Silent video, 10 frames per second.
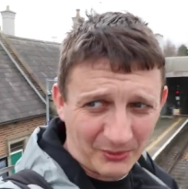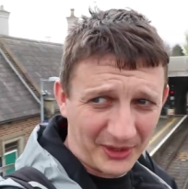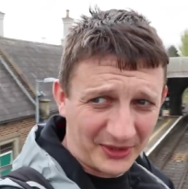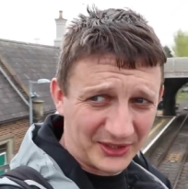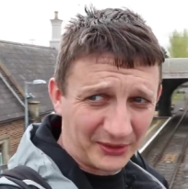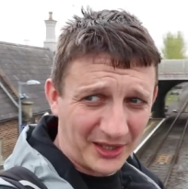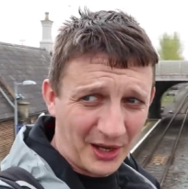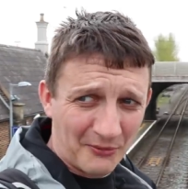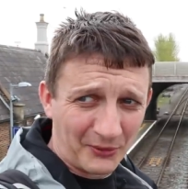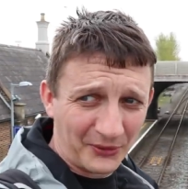The one that's on
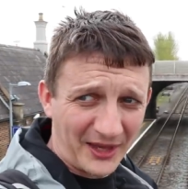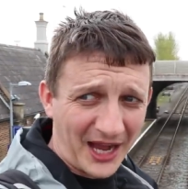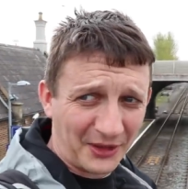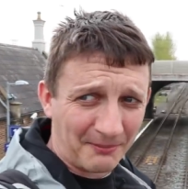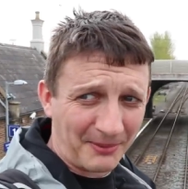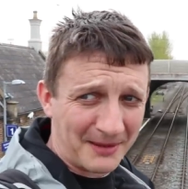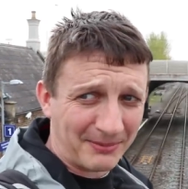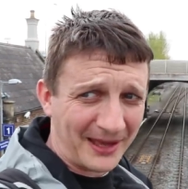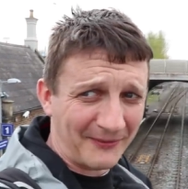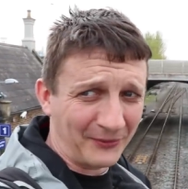the, over on the other bay
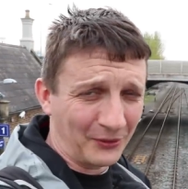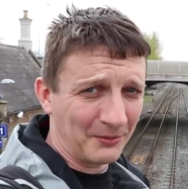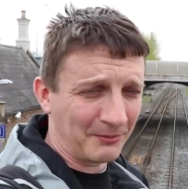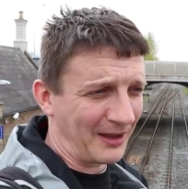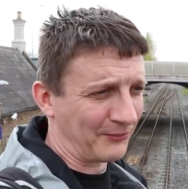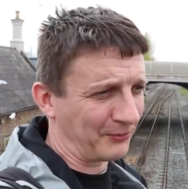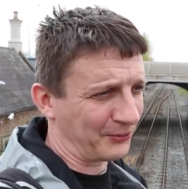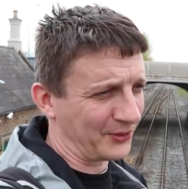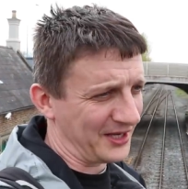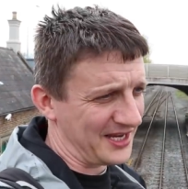platform, on platform
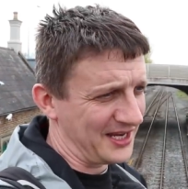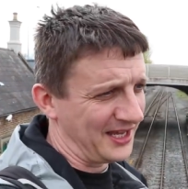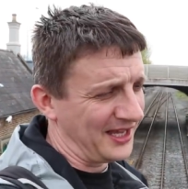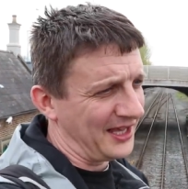three,